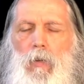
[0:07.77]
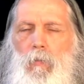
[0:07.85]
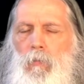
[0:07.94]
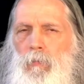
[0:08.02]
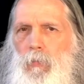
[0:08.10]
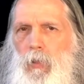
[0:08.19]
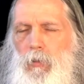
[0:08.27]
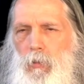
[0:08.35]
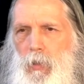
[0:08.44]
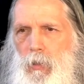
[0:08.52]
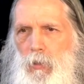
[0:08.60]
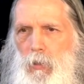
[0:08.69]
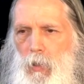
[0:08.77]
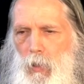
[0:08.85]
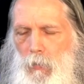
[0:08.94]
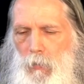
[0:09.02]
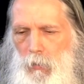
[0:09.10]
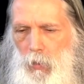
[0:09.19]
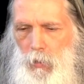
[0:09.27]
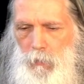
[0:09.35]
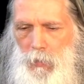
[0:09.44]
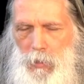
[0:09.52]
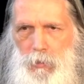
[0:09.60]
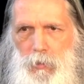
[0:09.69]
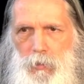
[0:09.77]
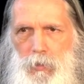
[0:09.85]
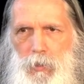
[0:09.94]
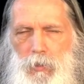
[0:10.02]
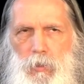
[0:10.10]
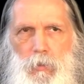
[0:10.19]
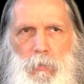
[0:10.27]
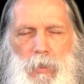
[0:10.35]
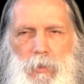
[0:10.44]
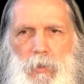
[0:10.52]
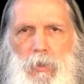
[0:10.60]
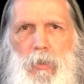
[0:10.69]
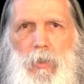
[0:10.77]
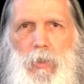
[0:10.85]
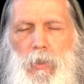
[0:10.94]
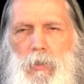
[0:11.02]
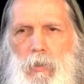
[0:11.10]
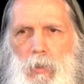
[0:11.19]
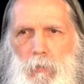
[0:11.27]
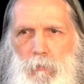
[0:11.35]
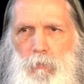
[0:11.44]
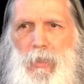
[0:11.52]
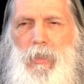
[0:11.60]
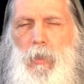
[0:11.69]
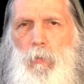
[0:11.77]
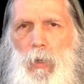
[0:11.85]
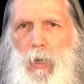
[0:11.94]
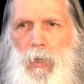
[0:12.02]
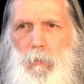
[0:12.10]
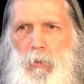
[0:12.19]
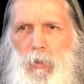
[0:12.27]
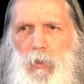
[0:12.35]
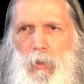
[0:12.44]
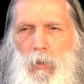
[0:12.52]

they treat the cardiovascular system as a series of rigid pipes.